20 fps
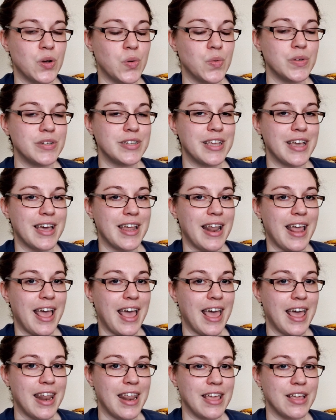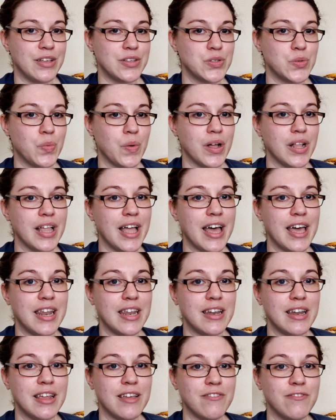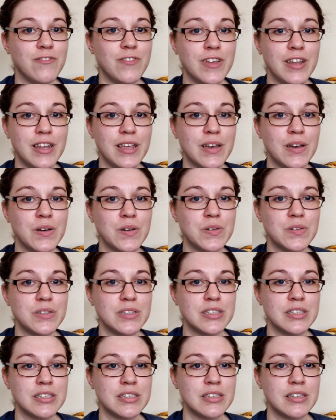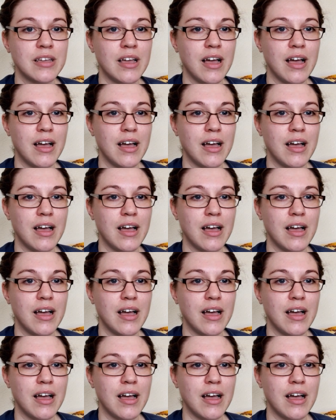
don't get headaches while editing videos.